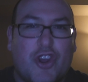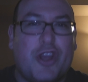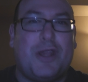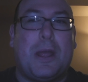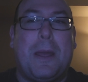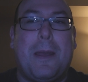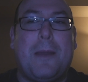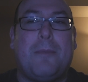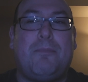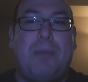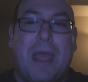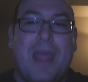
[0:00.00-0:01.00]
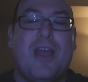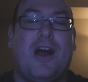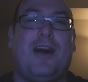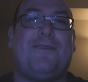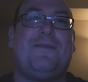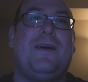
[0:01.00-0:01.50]
good
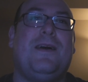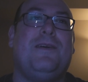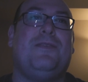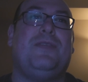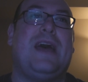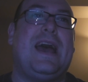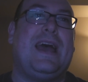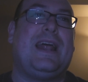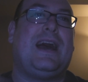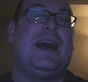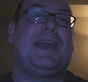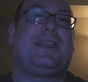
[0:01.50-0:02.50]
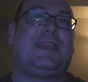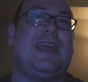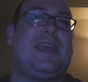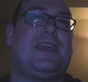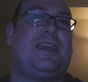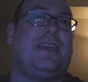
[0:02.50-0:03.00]
payoff that I
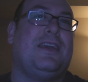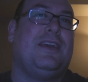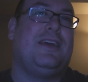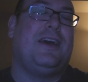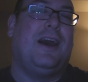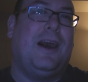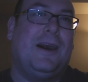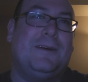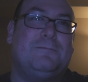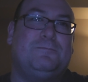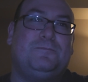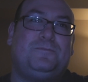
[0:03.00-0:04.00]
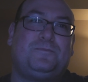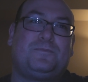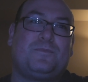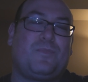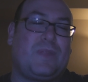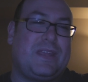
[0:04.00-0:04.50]
think, um,
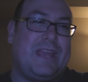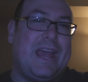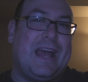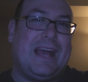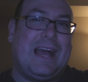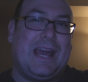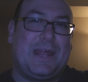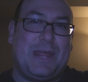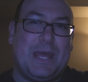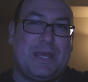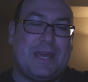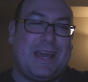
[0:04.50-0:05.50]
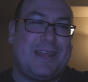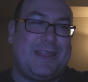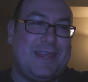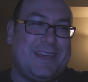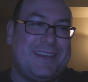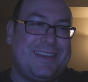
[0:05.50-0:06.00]
yeah, I think, I
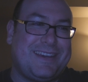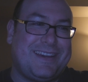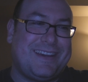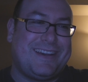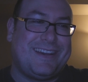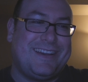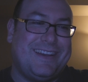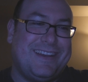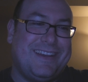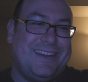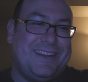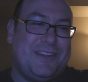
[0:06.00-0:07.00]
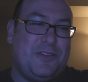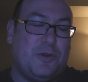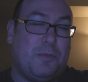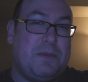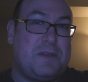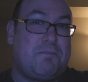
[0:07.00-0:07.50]
think, uh,
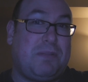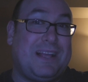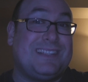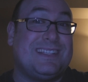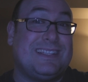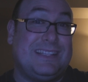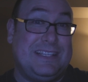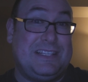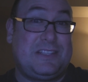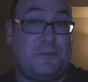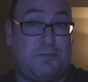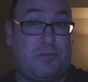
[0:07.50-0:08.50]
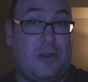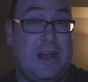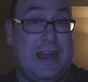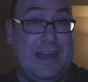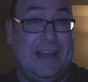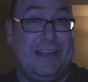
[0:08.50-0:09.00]
you'll be pleasantly
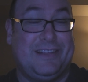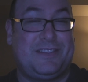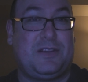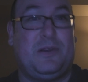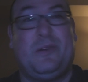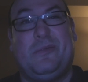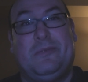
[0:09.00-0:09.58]
surprised.